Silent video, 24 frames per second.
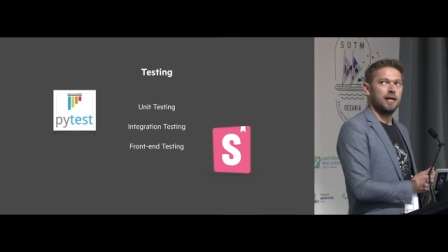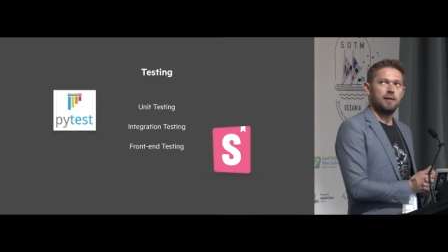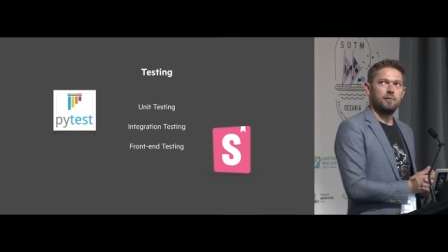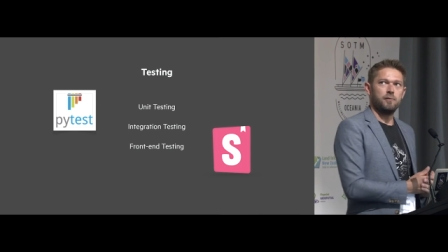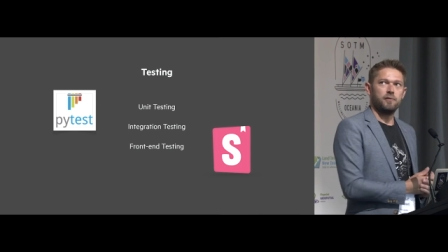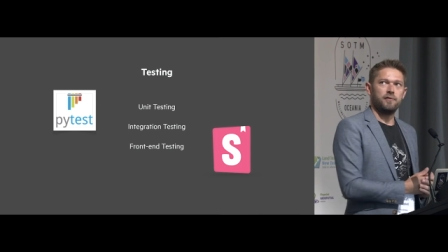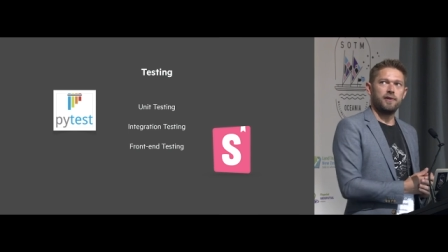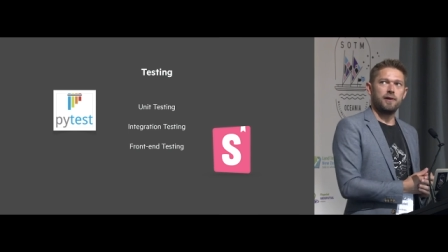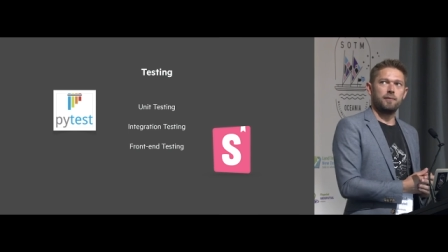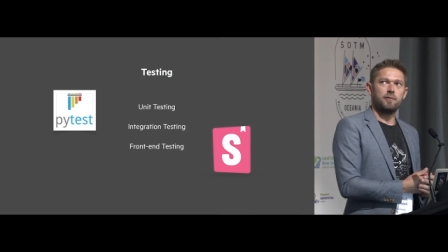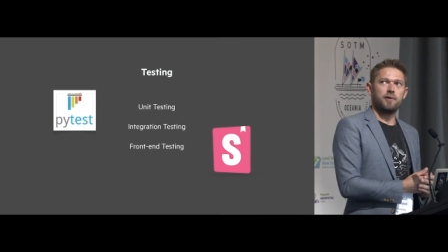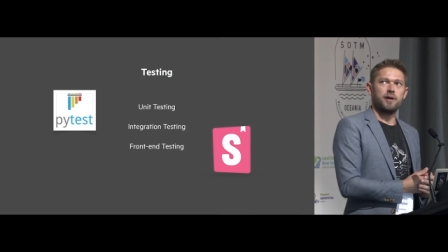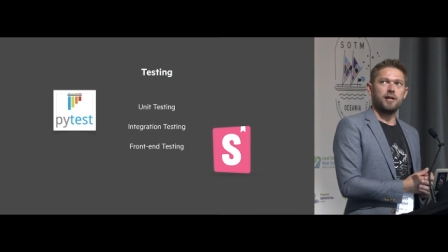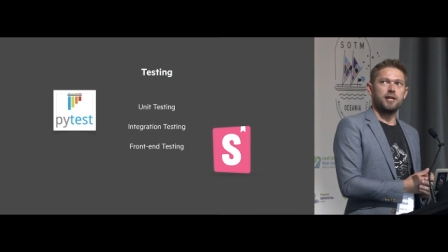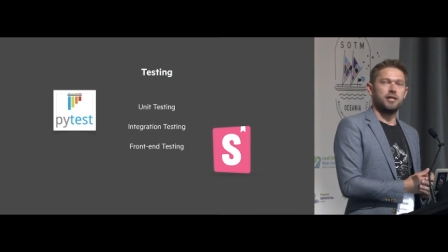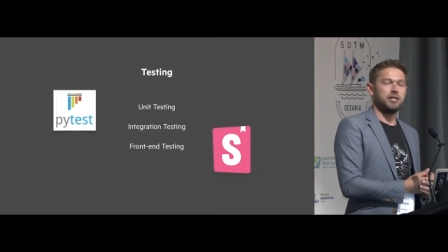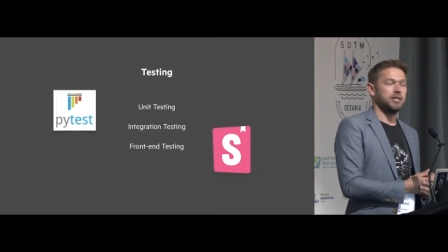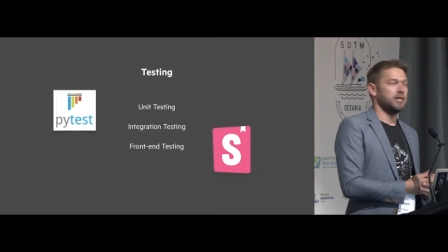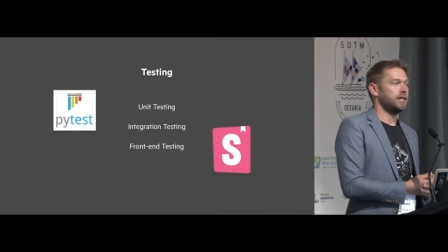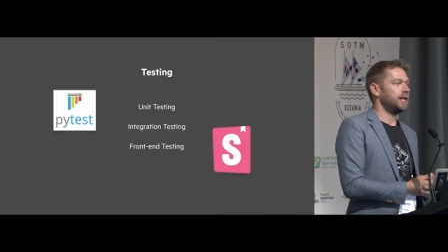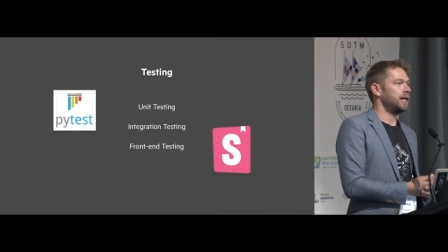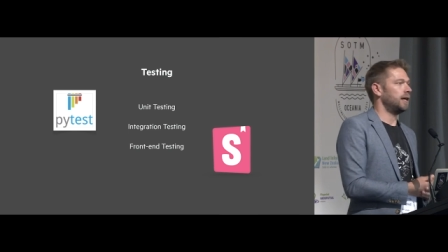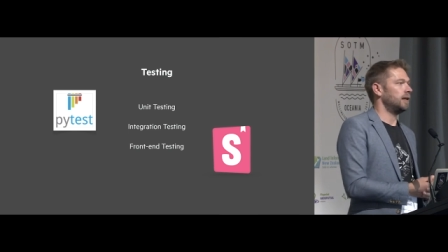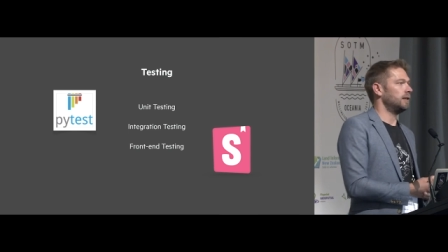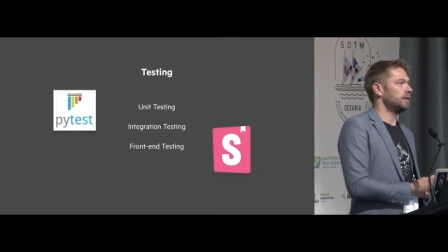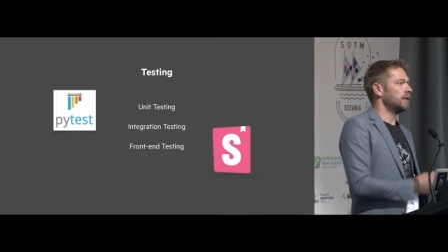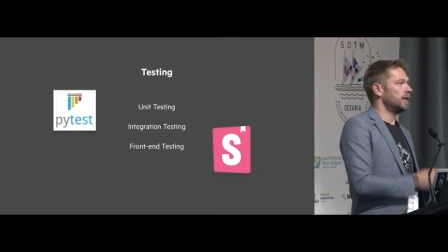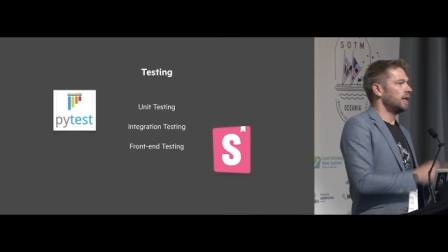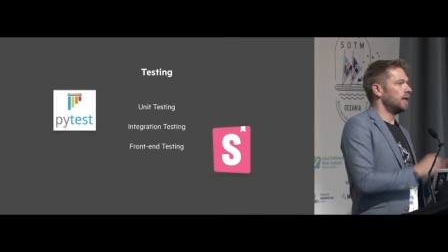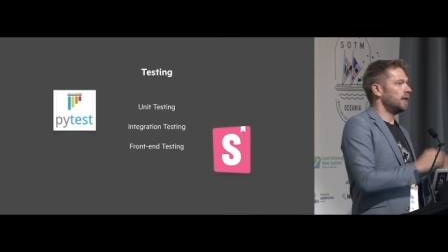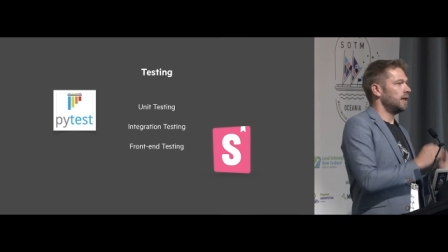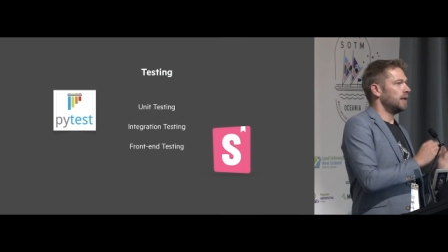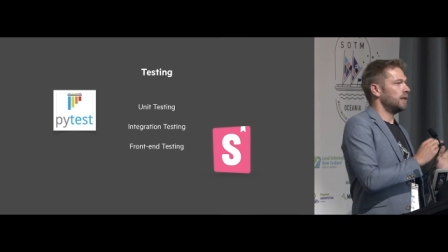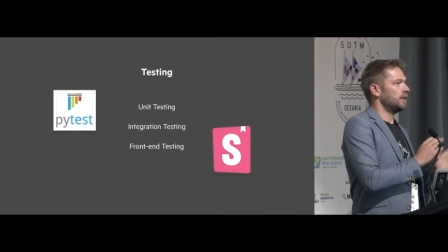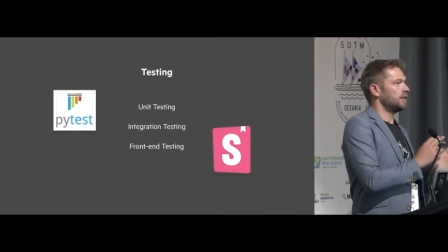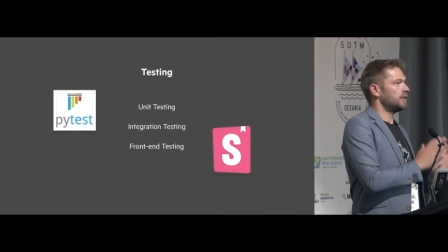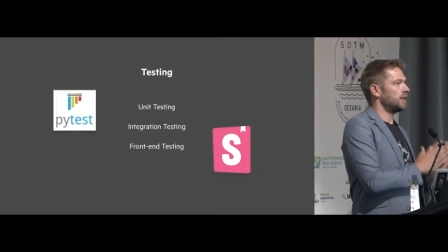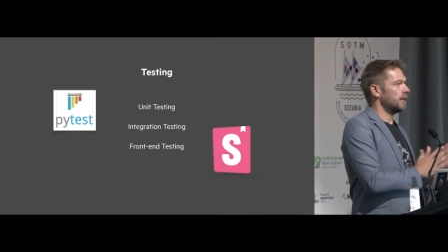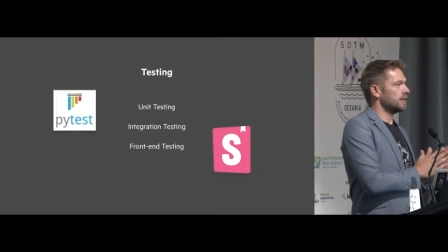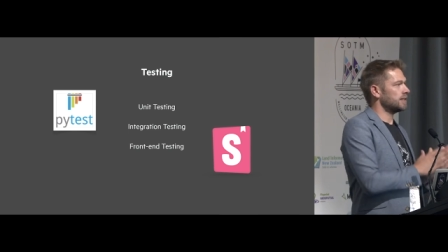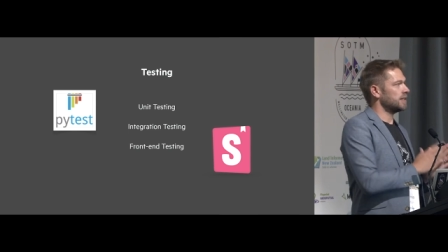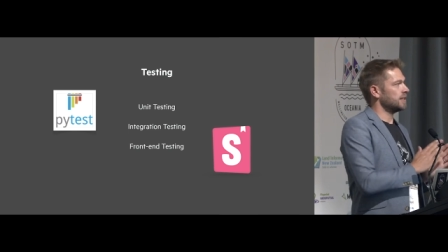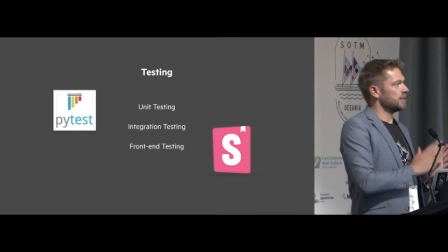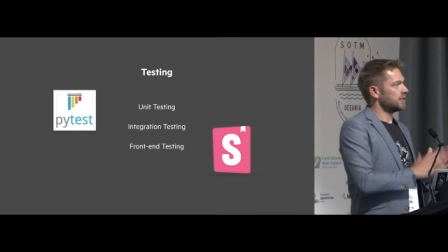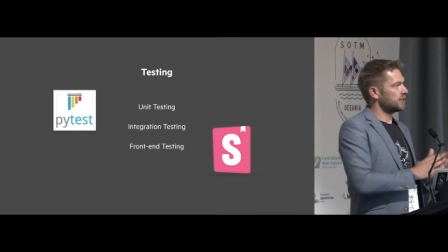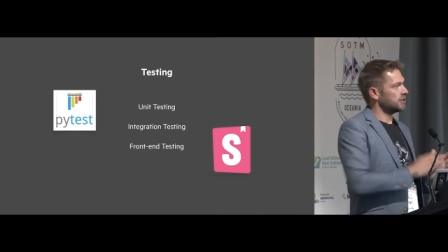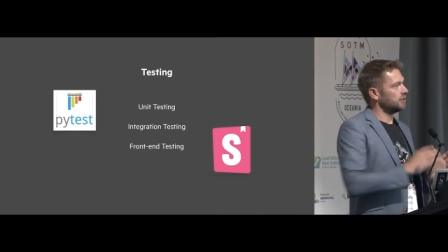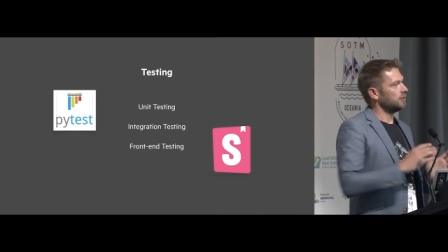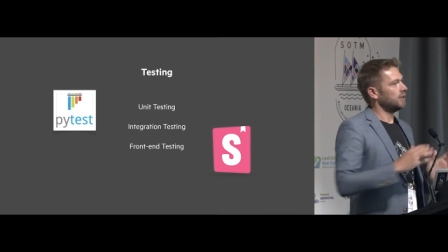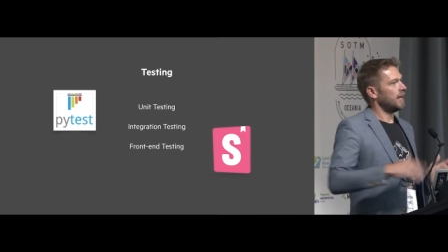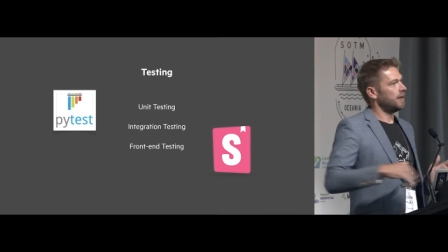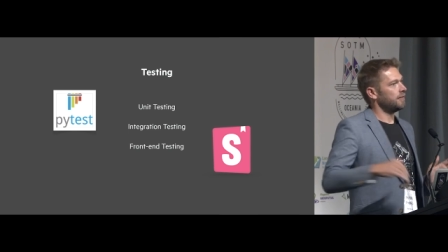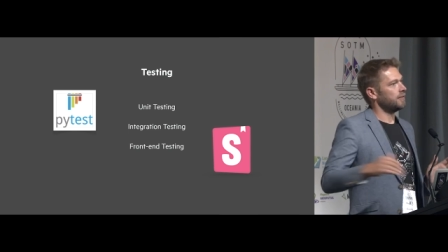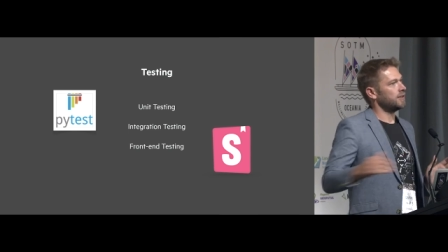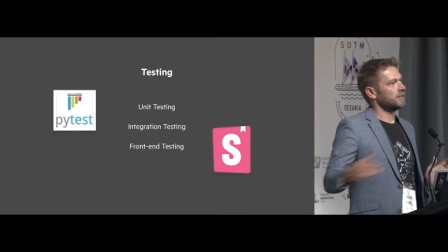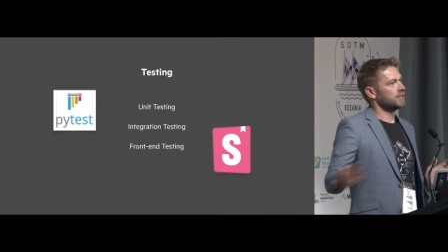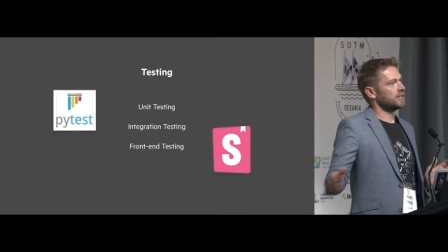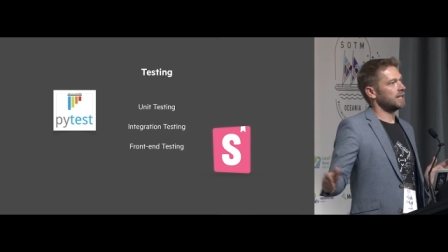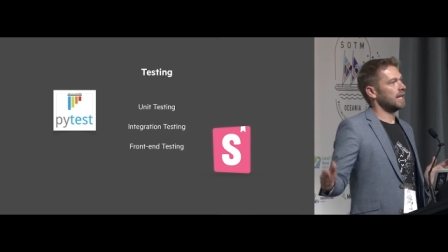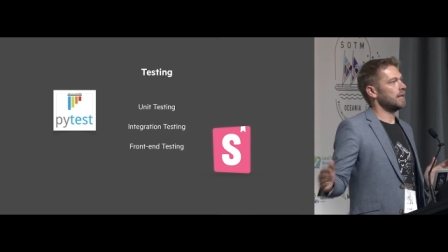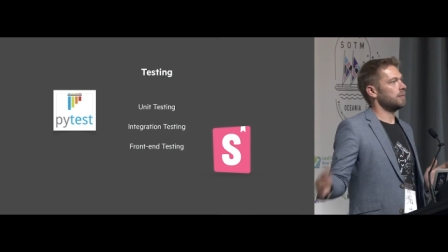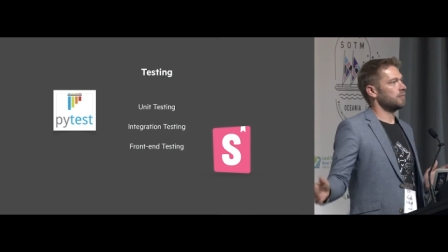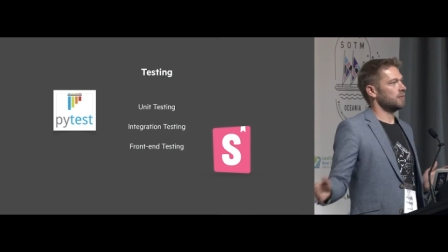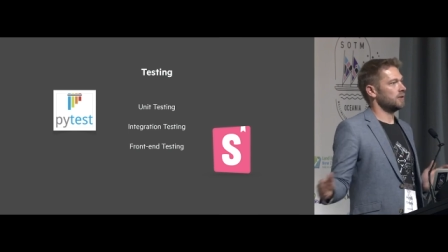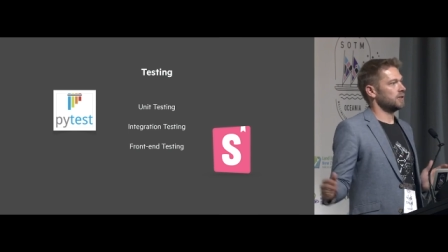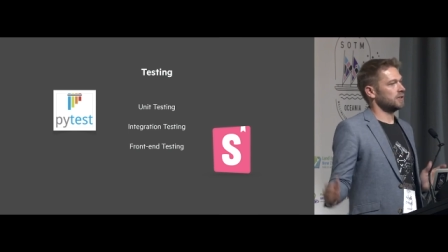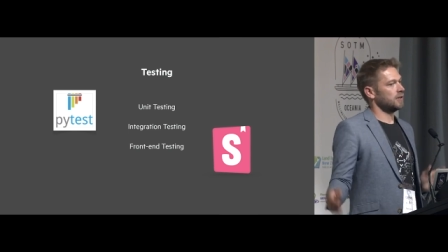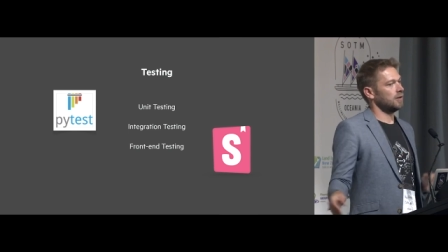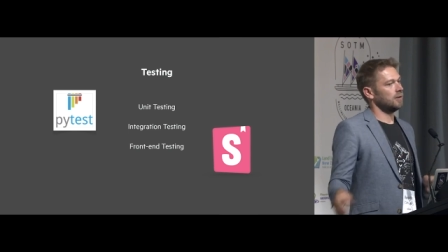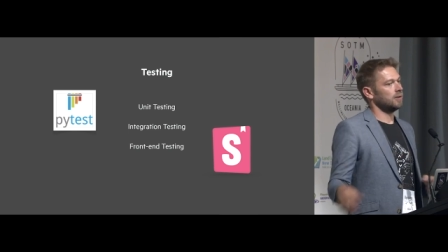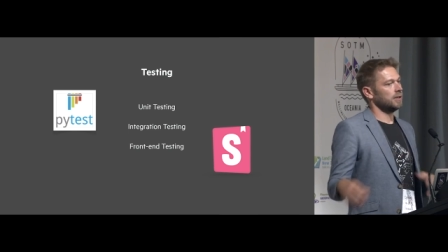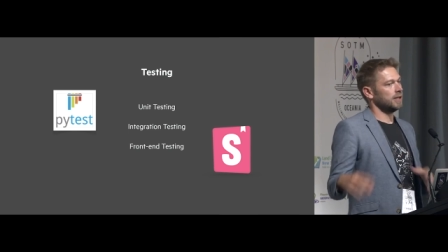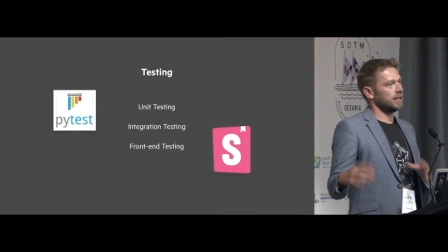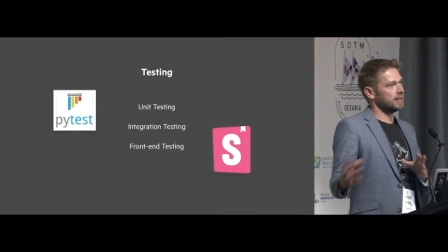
uh, we've upgraded GDAL. Does it still have the same result?